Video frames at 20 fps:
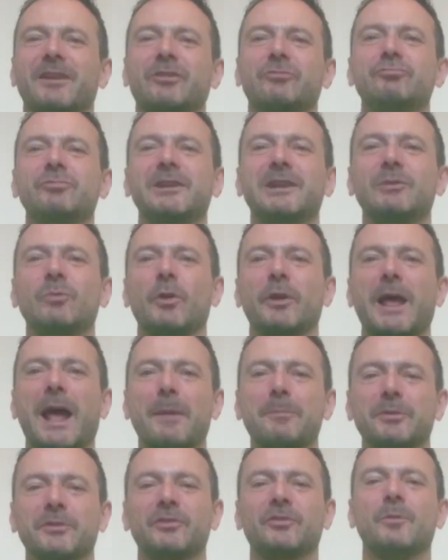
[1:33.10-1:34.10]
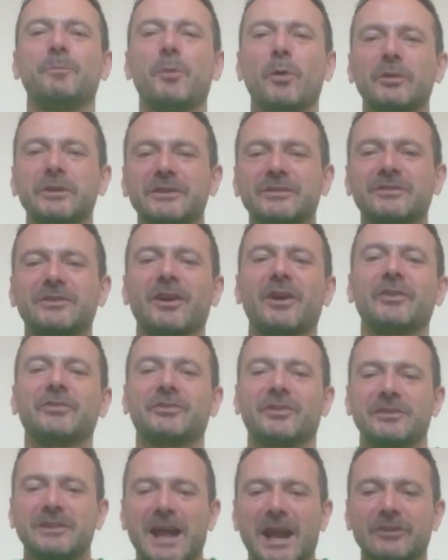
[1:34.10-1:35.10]
really what happens. Your body starts
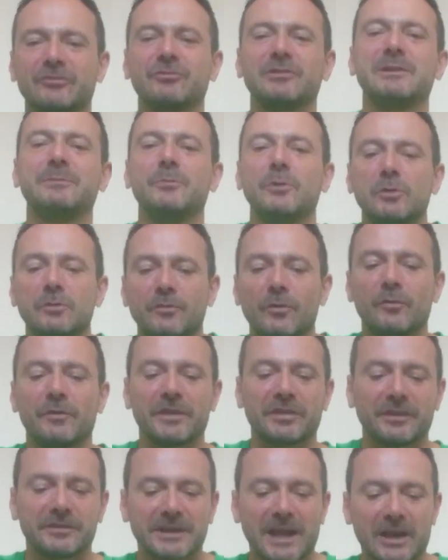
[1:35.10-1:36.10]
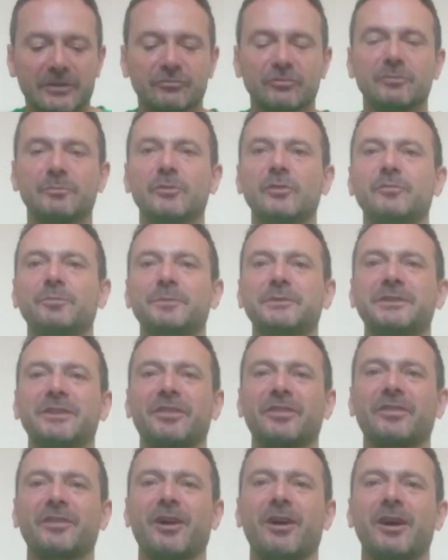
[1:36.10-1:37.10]
to naturally move, or there's a natural movement
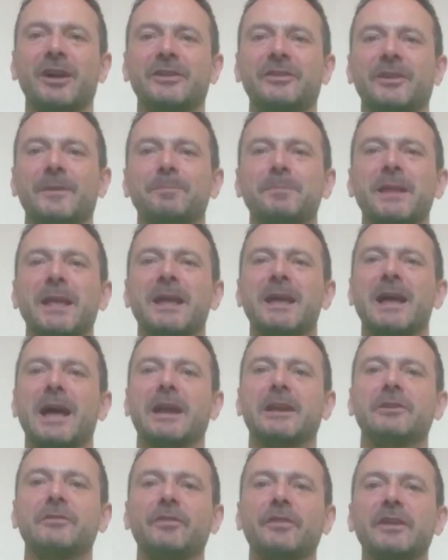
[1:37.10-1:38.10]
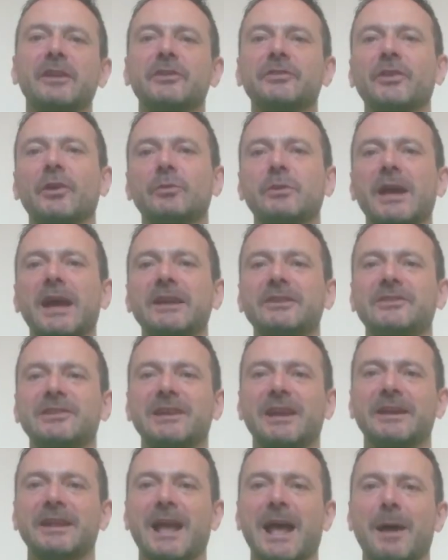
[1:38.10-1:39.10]
inside, and it feels okay to
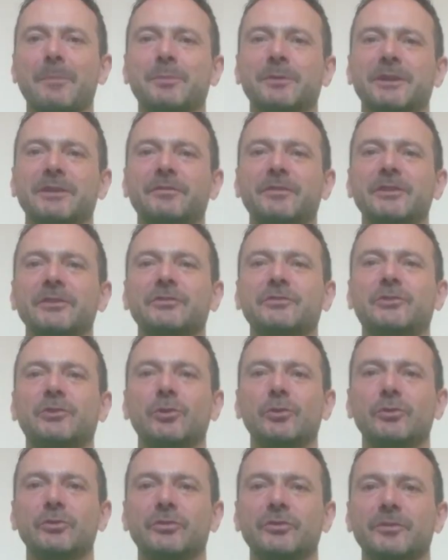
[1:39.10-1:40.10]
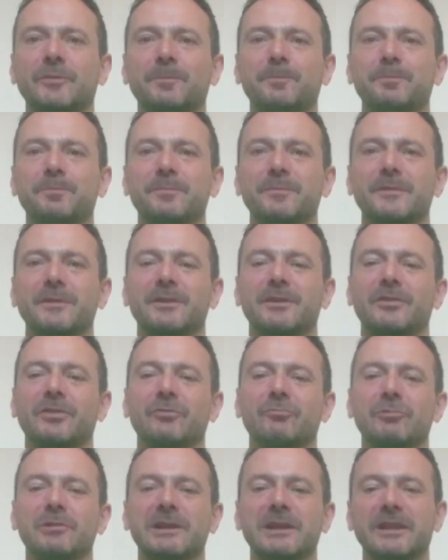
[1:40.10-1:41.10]
let it happen. It feels good. It's
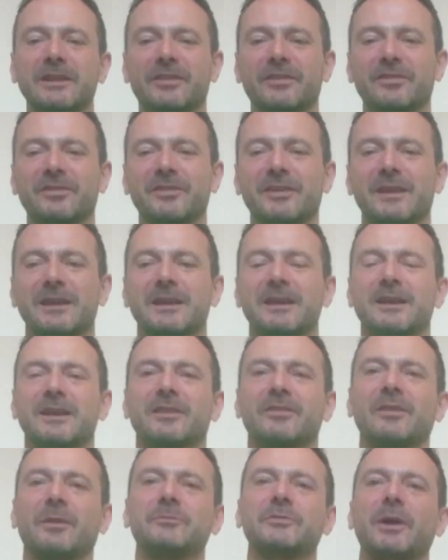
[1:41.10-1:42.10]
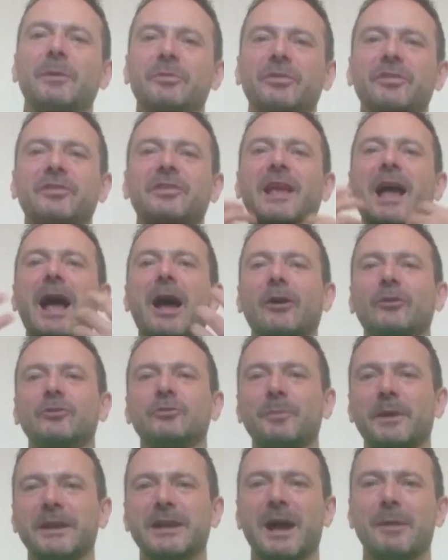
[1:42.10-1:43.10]
a release. Sometimes
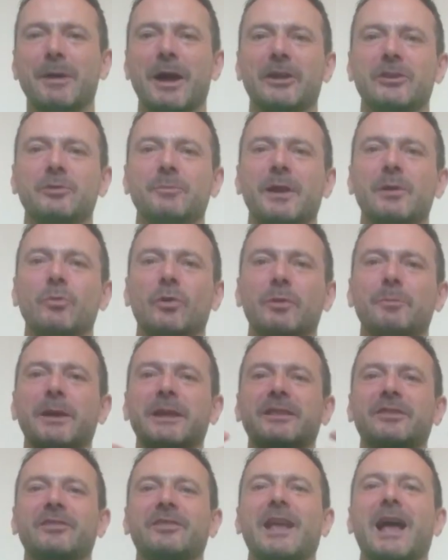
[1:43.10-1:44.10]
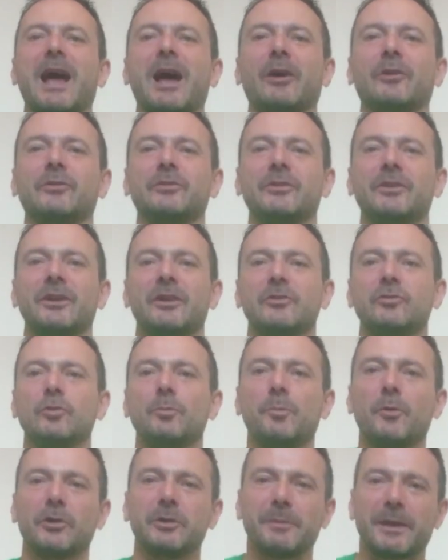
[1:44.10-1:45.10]
sound may come out. You may want to make sound.
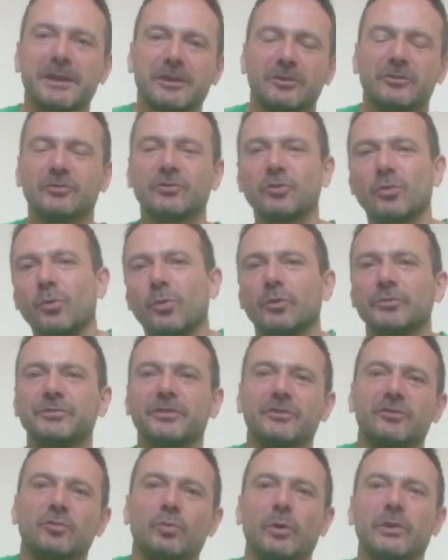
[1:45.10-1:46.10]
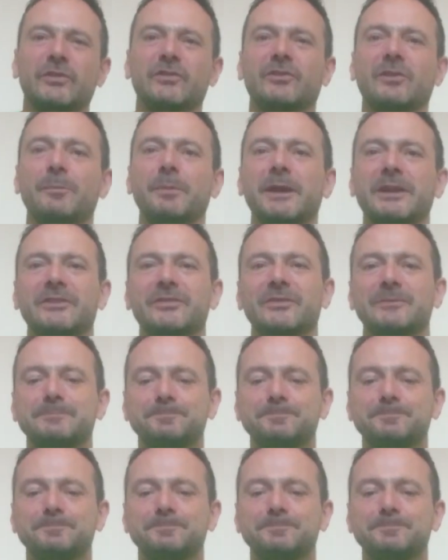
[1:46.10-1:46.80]
Your body may contort and twist a bit.